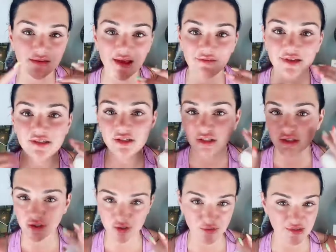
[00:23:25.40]

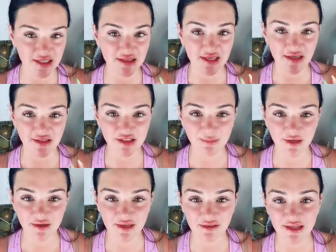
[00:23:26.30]
11s, use it there
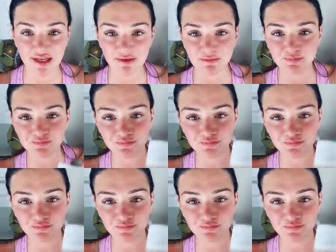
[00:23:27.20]
sparingly.